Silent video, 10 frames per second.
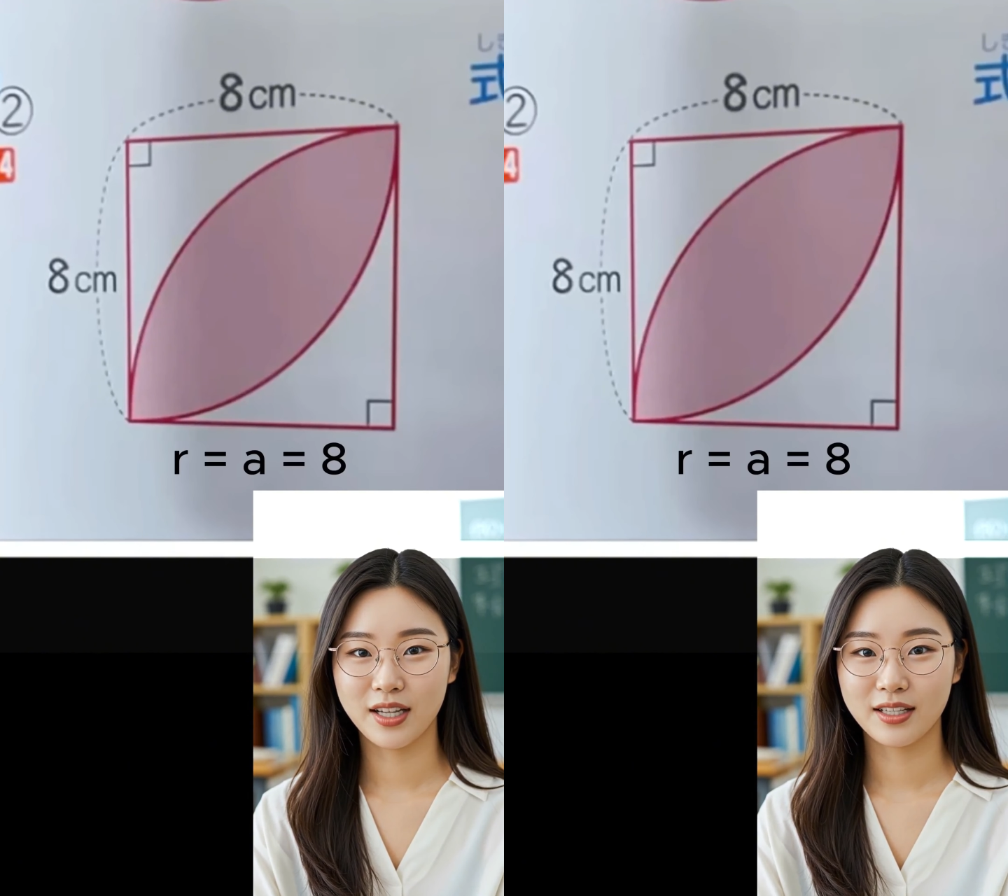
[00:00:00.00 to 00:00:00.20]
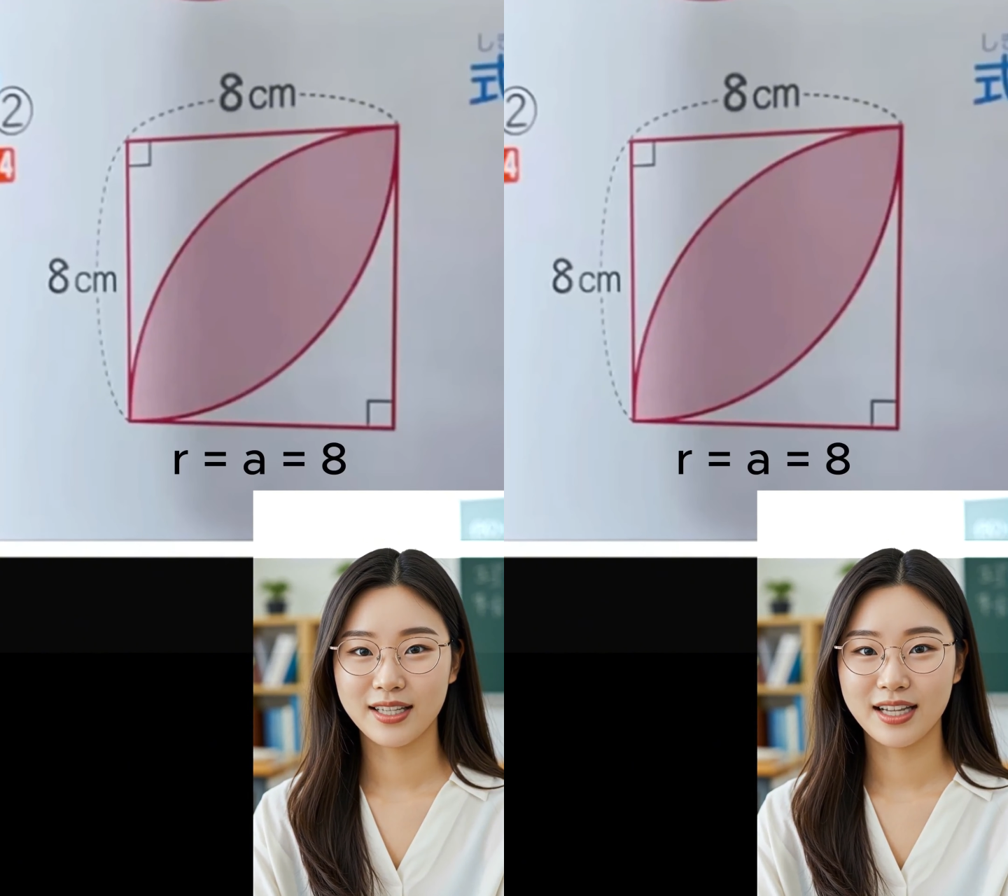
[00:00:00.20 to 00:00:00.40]

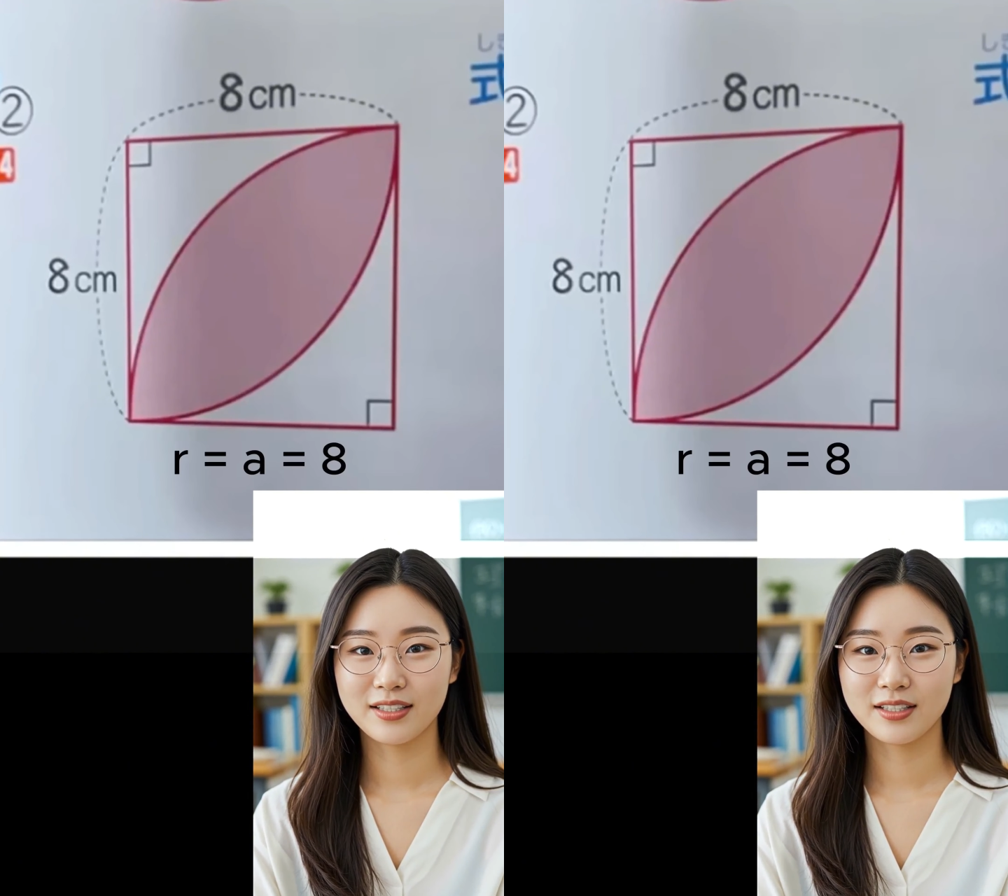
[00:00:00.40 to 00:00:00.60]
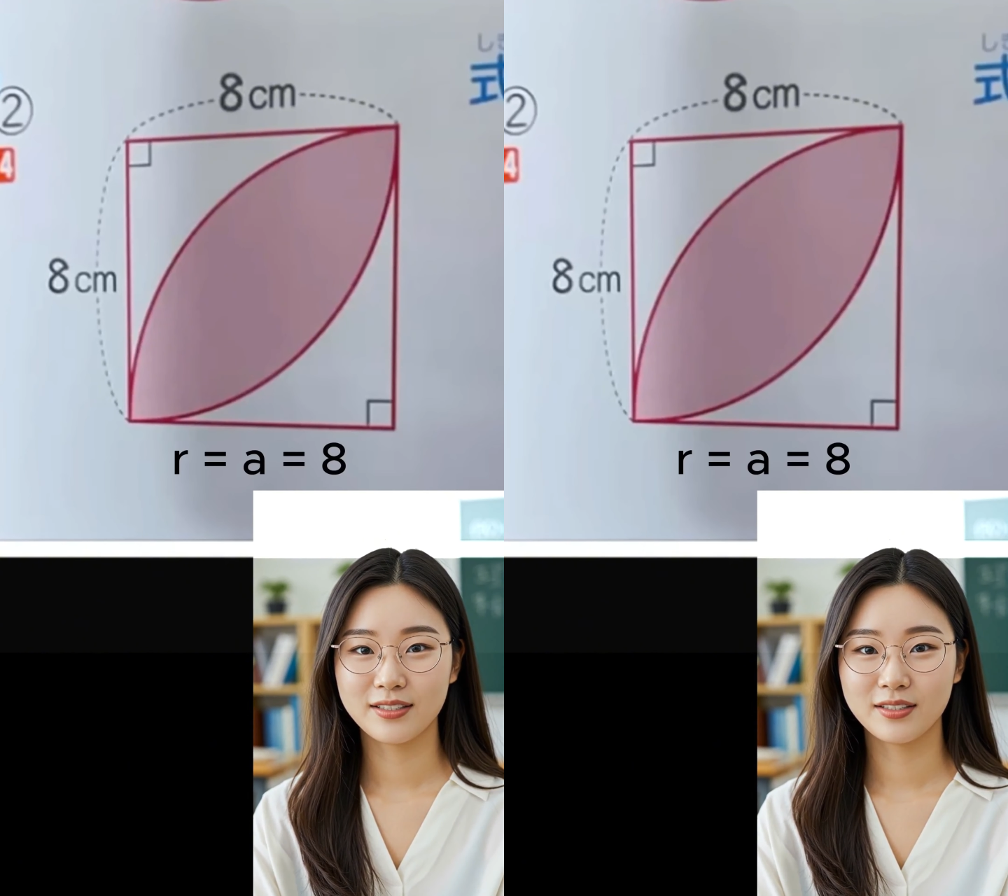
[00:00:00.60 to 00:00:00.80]
are
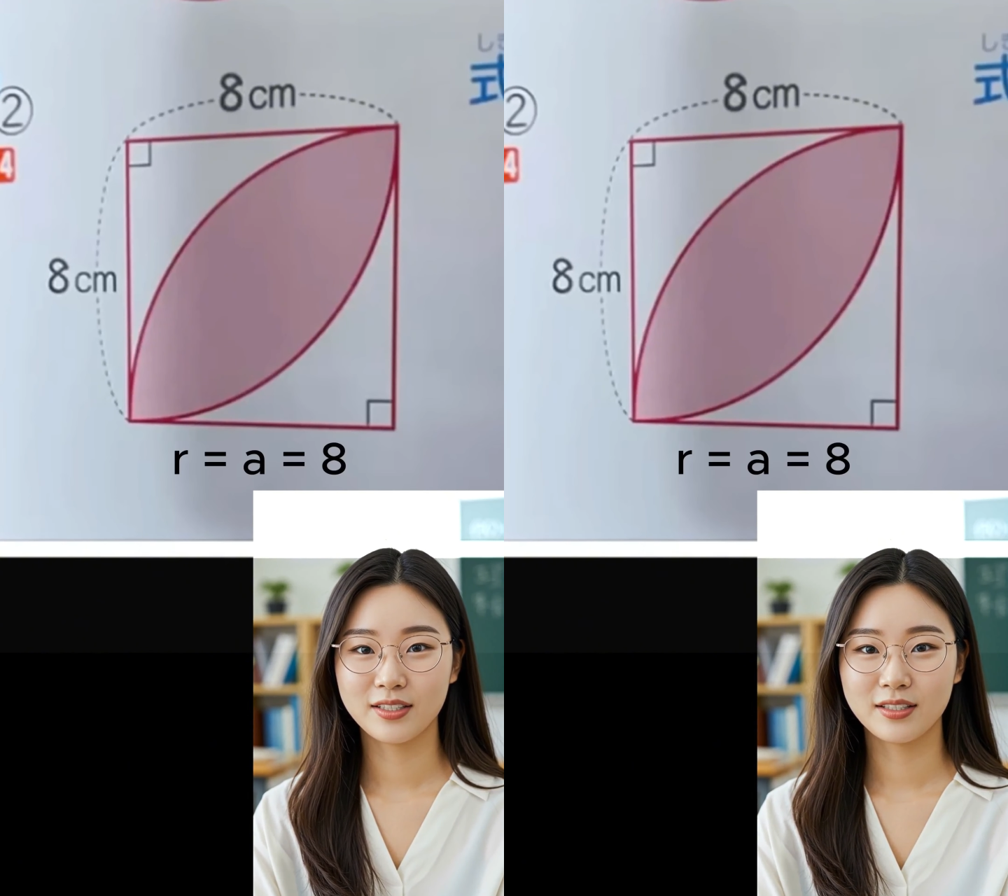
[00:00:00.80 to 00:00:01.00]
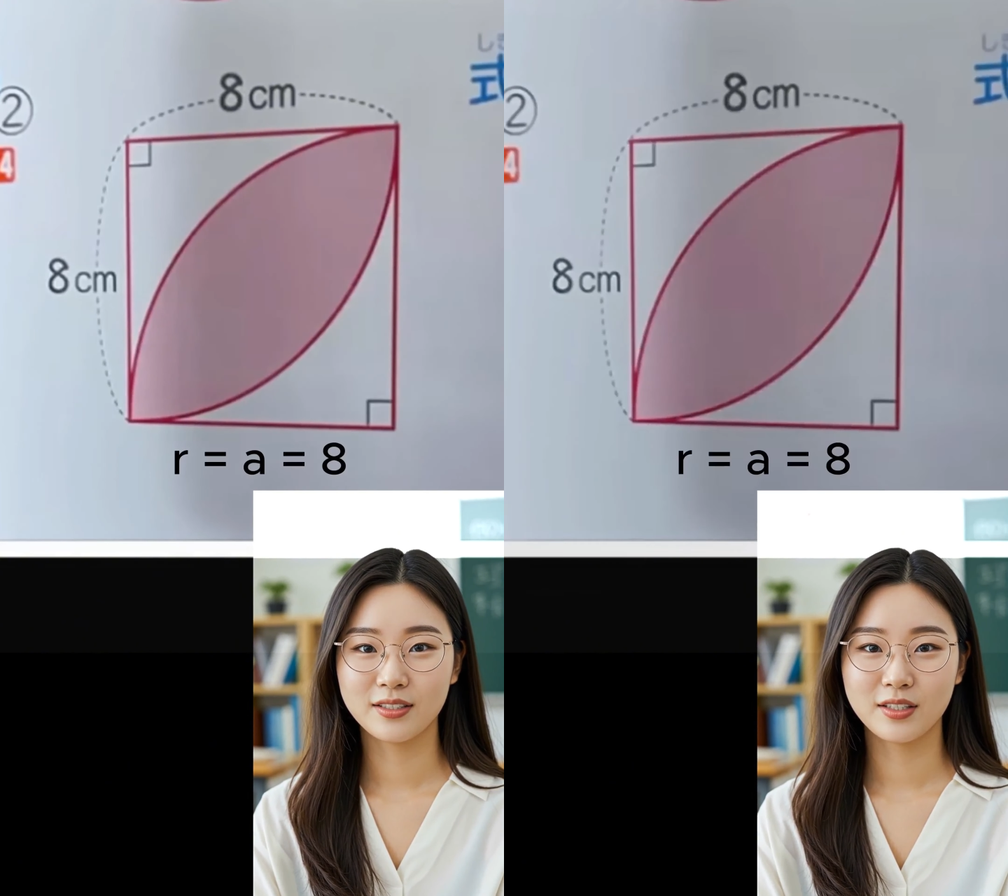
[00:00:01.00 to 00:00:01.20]
tangents to
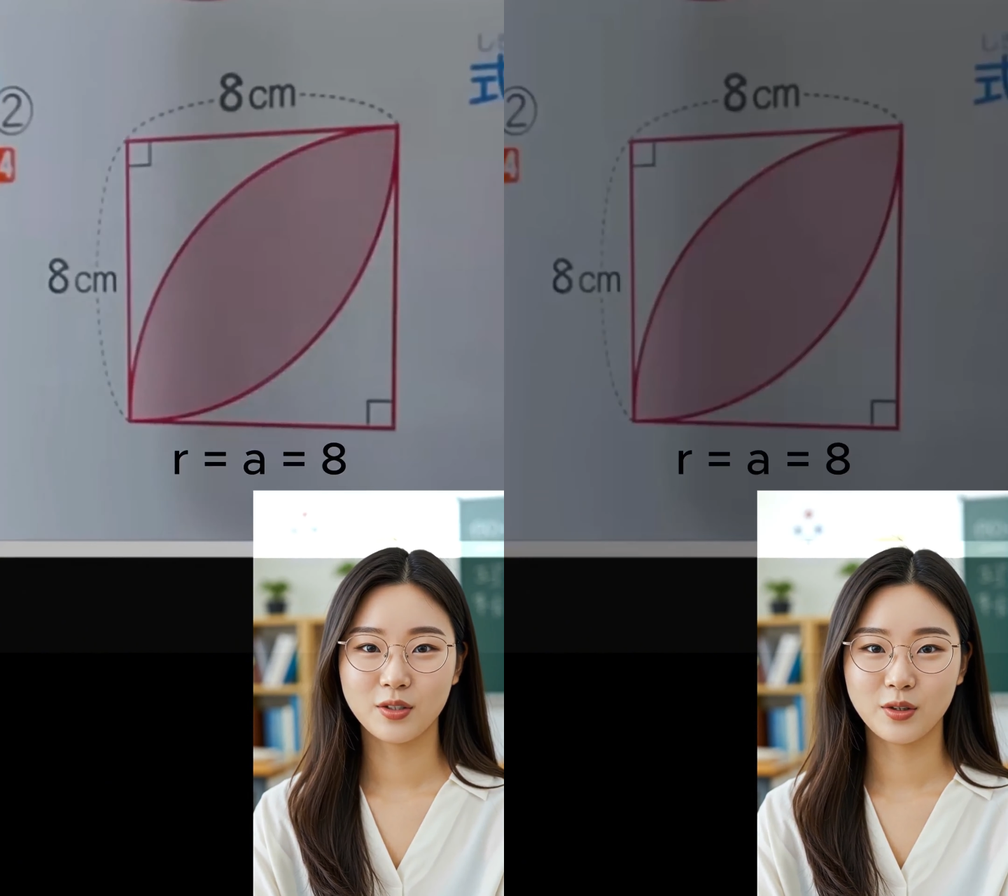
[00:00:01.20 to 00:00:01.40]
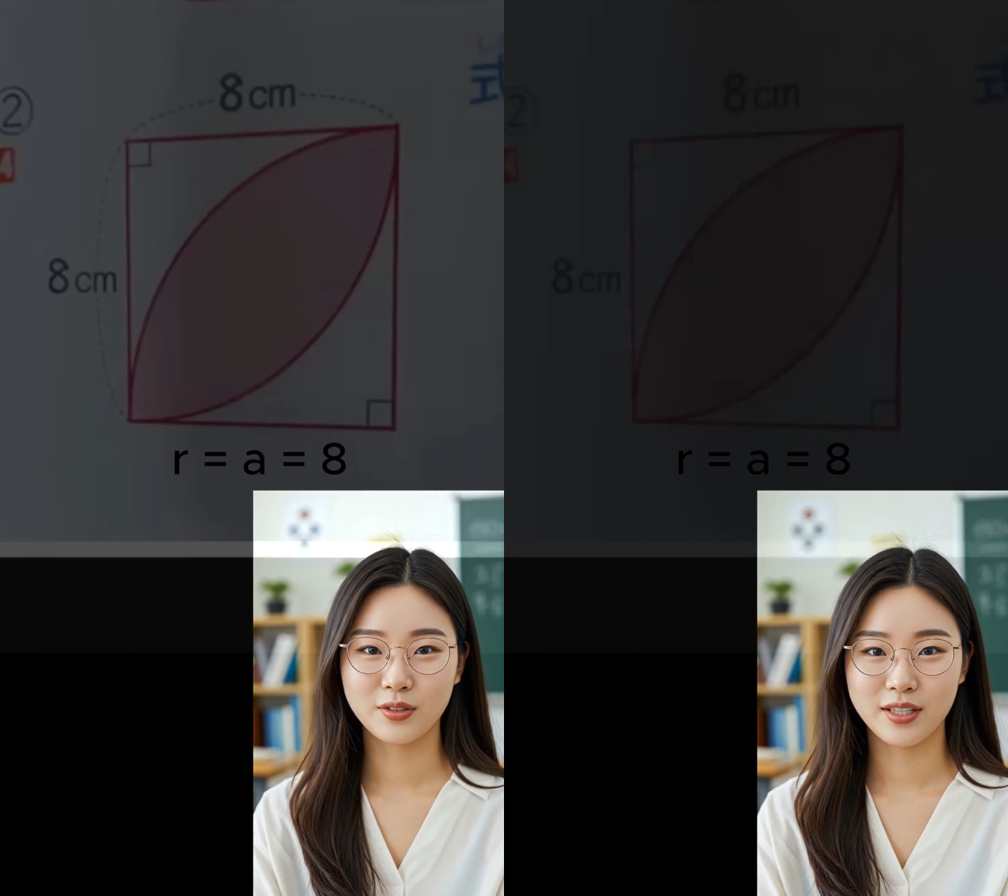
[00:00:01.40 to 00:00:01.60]
the
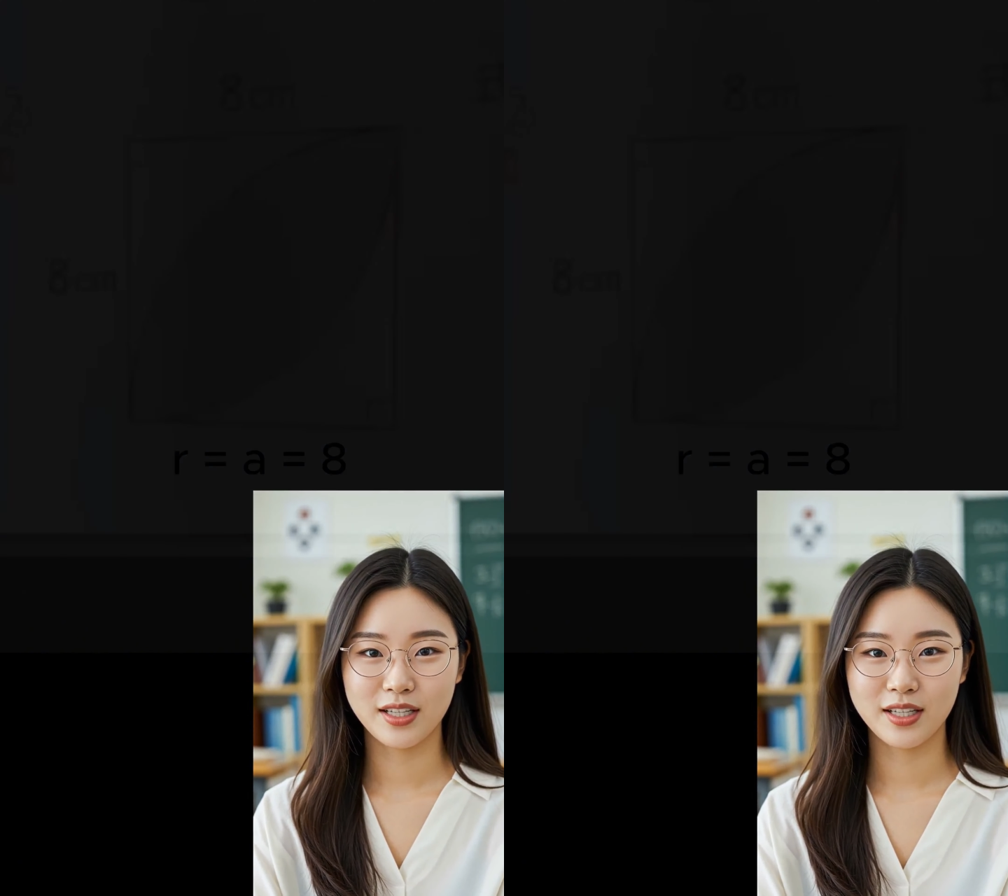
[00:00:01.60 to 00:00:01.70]
circle,